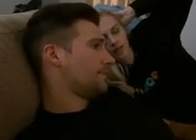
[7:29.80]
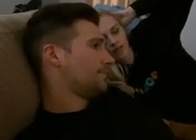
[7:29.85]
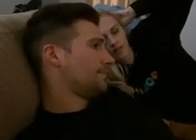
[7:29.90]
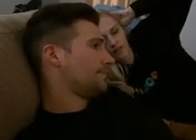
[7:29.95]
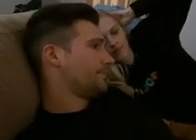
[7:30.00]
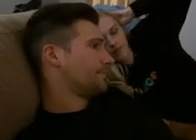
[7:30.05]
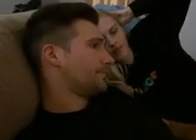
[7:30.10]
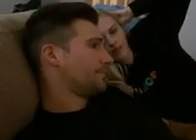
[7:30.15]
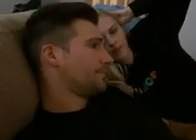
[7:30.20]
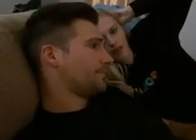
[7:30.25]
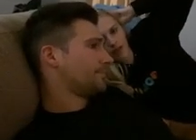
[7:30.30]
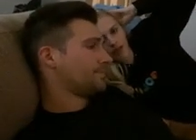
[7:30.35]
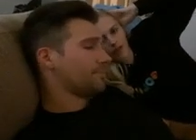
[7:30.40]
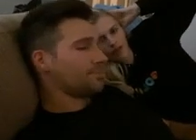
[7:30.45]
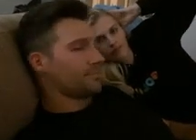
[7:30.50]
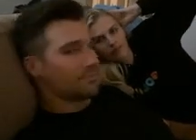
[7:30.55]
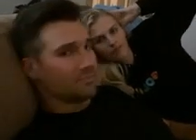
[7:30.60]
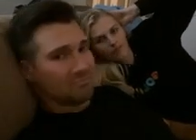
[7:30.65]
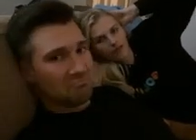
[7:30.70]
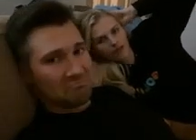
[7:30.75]
Might be good.
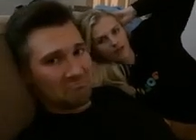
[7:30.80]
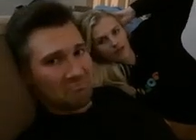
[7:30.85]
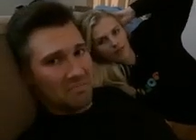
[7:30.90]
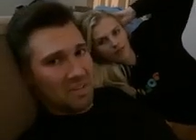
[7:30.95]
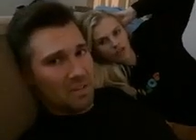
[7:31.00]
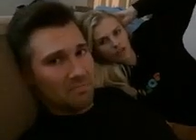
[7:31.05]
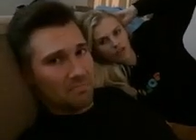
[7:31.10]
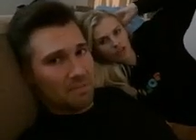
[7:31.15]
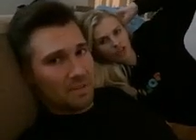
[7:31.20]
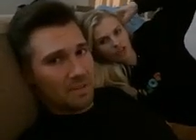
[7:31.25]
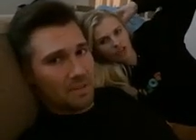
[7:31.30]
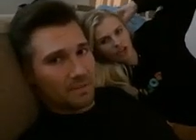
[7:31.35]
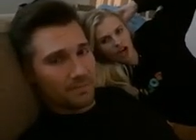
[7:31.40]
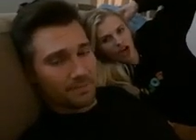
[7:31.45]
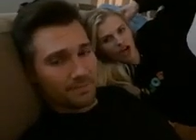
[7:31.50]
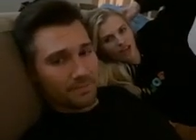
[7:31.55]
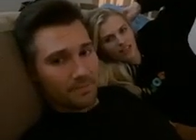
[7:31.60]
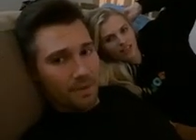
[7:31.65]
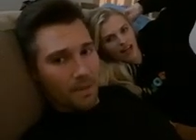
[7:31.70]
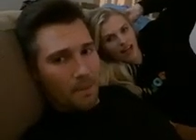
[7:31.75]
Might get a
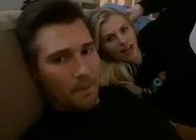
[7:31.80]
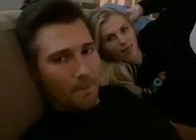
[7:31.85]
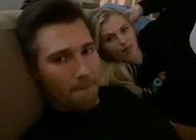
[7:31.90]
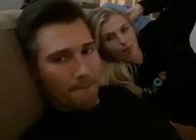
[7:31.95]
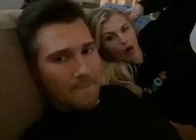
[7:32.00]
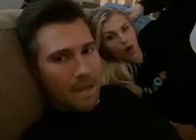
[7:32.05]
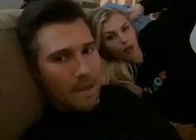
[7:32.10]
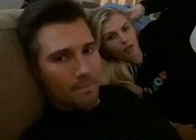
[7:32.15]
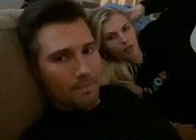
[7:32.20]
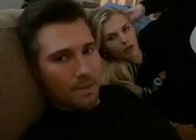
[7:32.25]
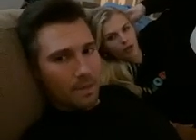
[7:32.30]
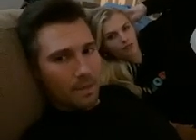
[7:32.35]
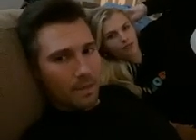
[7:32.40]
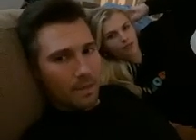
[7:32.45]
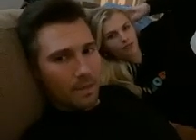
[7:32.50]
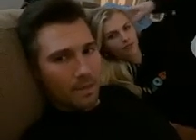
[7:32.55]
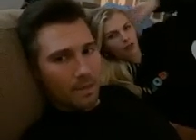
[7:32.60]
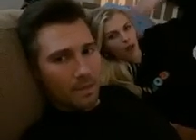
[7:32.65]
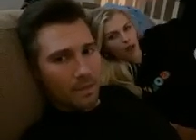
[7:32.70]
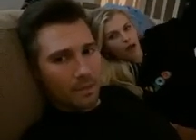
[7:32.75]
shot. I have
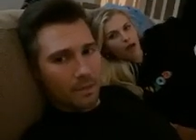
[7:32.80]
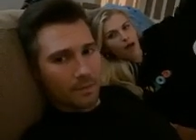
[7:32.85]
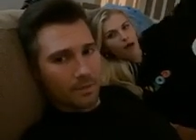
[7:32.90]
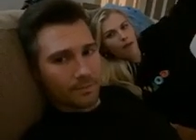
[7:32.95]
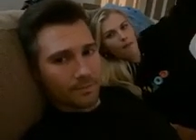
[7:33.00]
popcorn.